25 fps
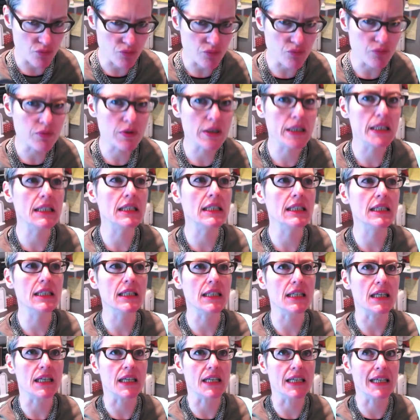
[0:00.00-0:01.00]

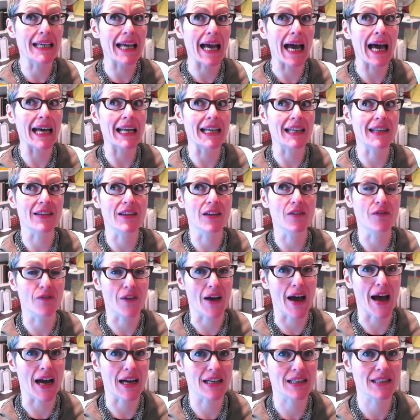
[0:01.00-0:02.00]
really get the
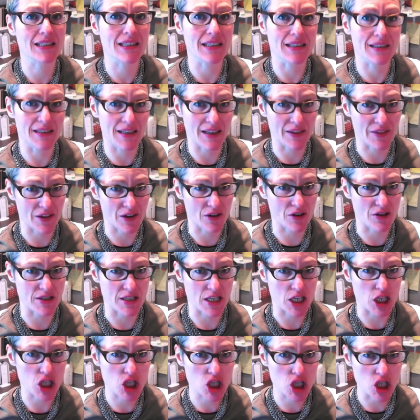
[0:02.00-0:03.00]
fact that there is a
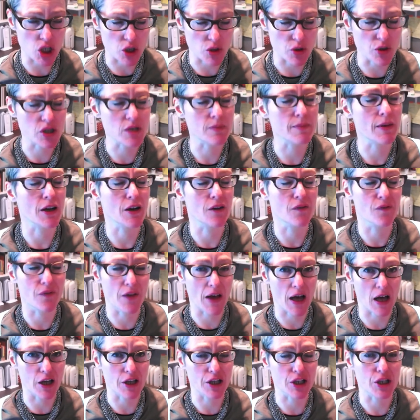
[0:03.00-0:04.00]
huge amount of
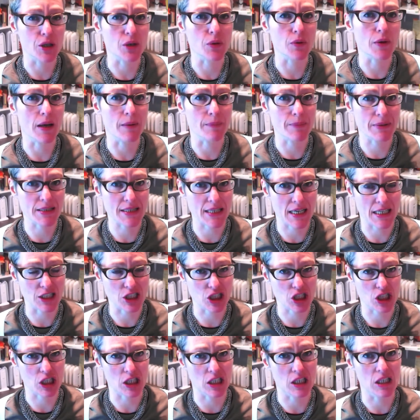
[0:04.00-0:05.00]
value and
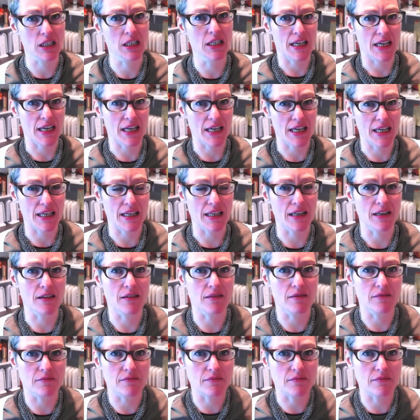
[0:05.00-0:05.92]
potential in